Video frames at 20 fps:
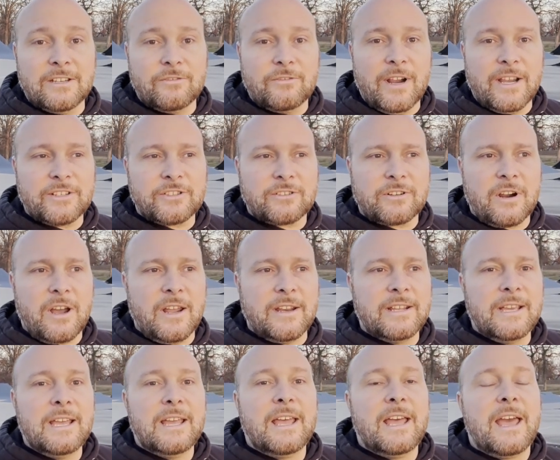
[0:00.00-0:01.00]
restaurant,
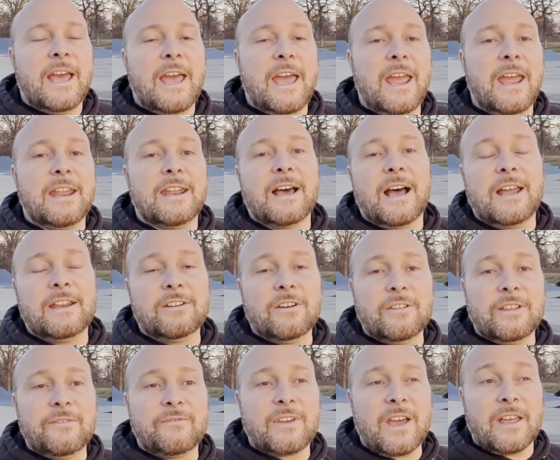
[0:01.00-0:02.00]
and I know
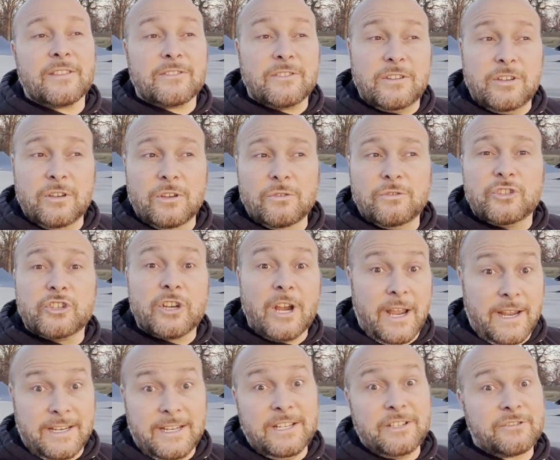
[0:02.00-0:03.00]
they've got 2
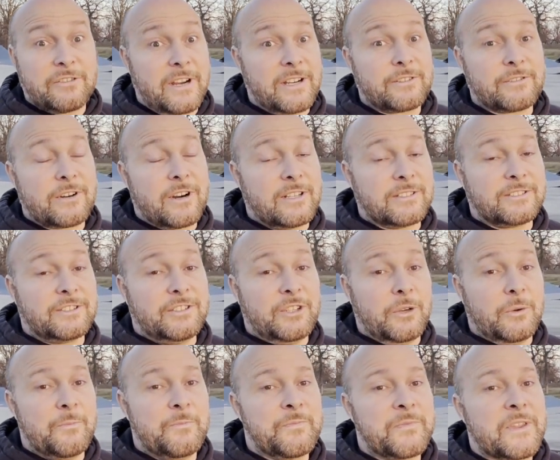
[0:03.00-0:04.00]
Chinese restaurants
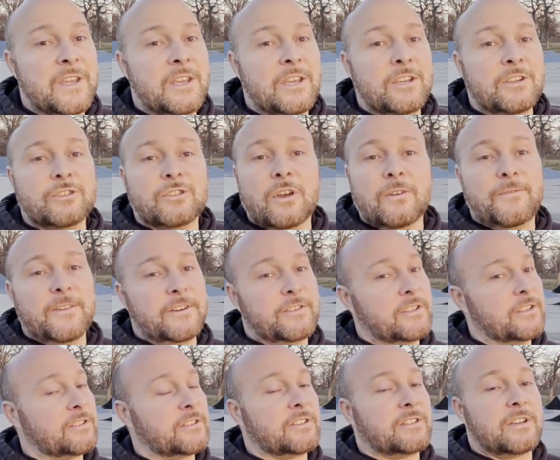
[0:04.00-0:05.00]
too. So if you're
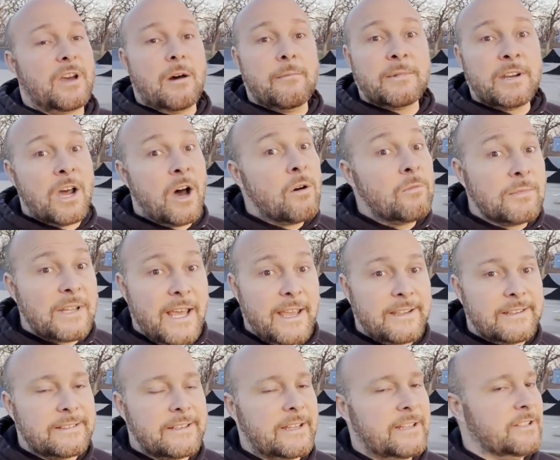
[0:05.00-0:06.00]
just coming home
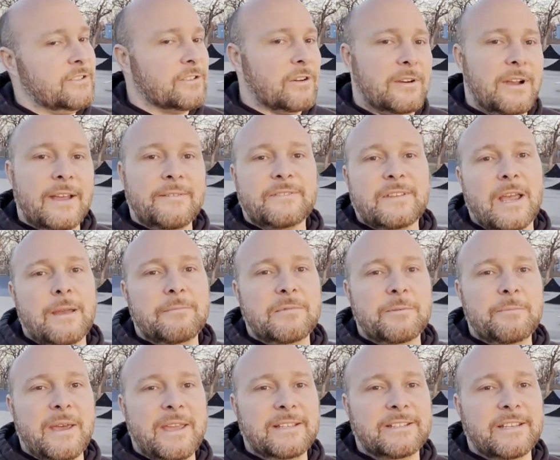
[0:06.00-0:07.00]
late and you don't have time to
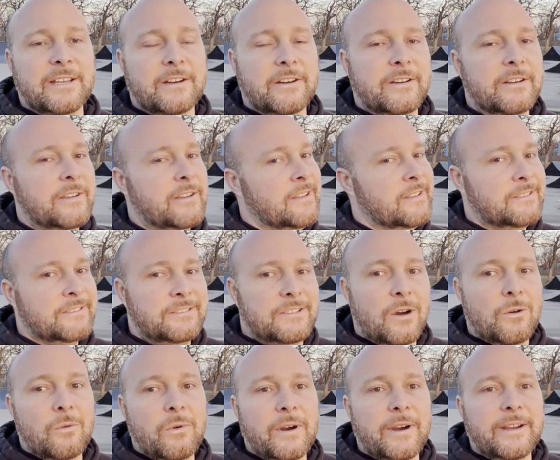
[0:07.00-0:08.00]
make dinner,
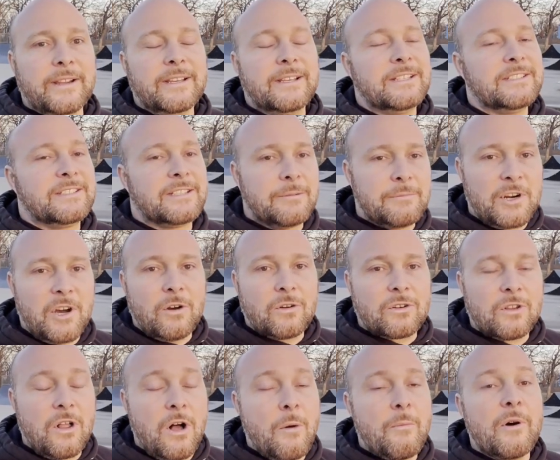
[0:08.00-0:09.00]
don't worry, Seminole,
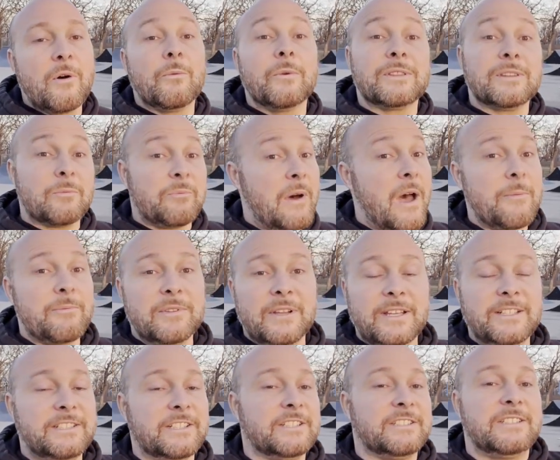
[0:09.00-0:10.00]
Oklahoma, with a
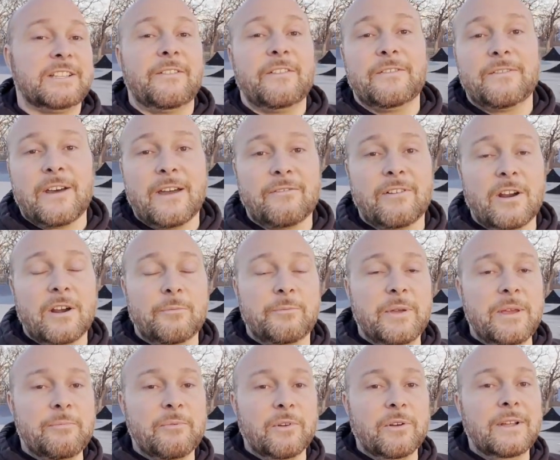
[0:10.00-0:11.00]
population of 7,500
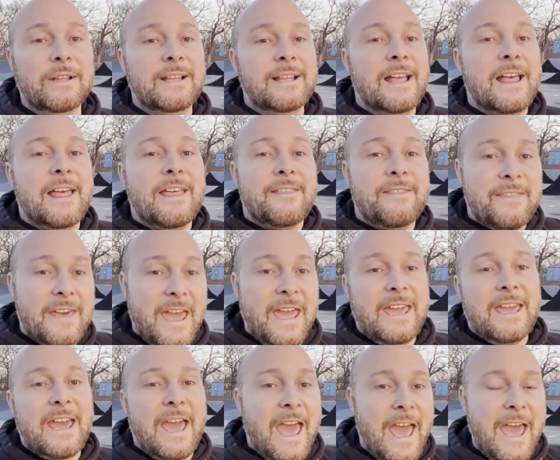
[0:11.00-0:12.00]
people,
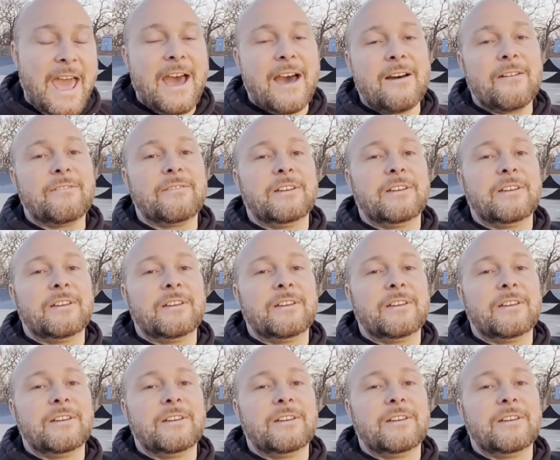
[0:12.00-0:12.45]
they have